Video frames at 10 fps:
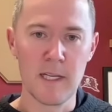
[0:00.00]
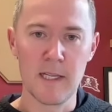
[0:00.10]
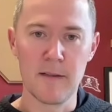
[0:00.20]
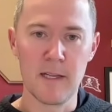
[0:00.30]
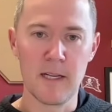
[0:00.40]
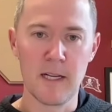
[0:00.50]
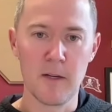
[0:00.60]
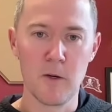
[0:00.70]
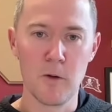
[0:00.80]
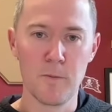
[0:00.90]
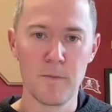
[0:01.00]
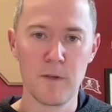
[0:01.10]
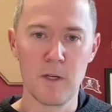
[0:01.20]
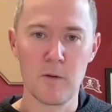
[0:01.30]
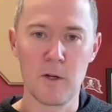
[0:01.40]
And I know,
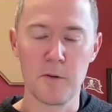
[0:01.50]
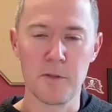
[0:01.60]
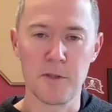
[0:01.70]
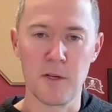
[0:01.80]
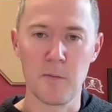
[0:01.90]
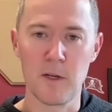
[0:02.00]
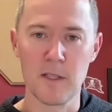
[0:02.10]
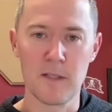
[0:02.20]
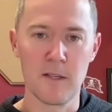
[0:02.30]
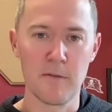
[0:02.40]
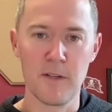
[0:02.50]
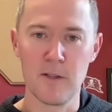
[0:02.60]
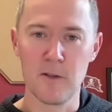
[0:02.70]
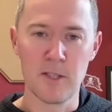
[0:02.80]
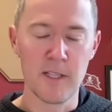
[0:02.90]
you know, Coach is going to bring a ton of
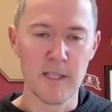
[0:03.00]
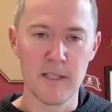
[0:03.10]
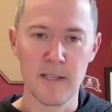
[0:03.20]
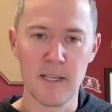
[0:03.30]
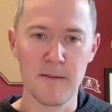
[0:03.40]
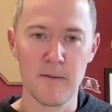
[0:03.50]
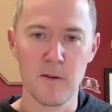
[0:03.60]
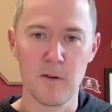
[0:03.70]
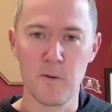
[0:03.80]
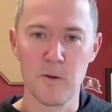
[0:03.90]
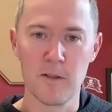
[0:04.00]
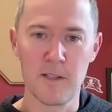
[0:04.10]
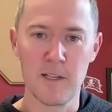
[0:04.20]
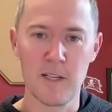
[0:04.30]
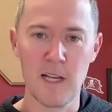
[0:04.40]
energy, and look forward to
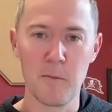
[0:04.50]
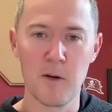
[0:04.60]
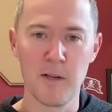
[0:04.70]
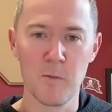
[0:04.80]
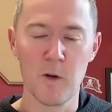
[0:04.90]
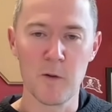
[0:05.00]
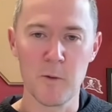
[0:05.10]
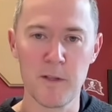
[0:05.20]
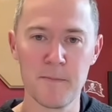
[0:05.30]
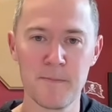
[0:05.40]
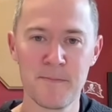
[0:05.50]
collaborating and working with him.